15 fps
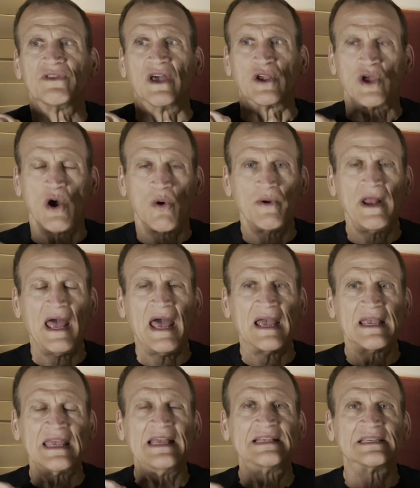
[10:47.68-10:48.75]
Kodak
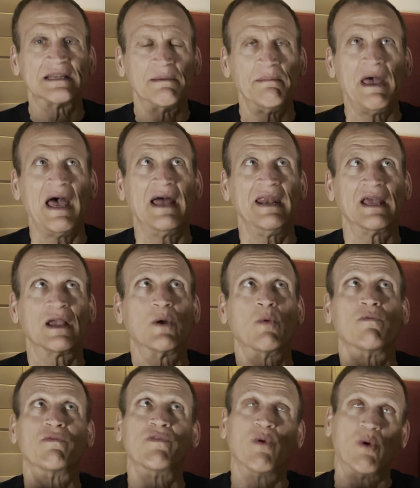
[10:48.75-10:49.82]
Instamatic
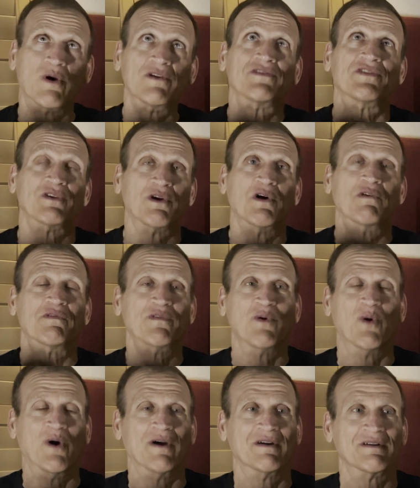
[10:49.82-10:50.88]

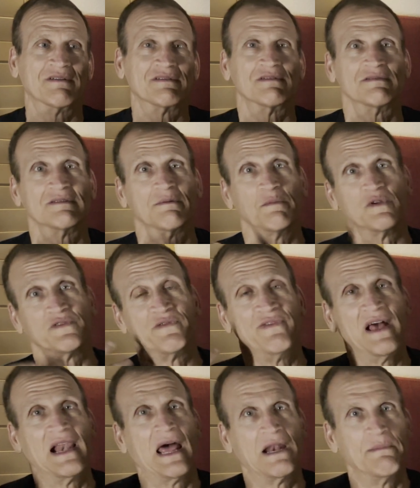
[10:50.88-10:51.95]
404. Almost
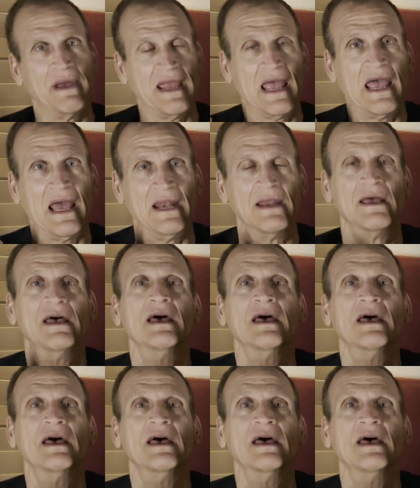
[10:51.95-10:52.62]
fell out of my head.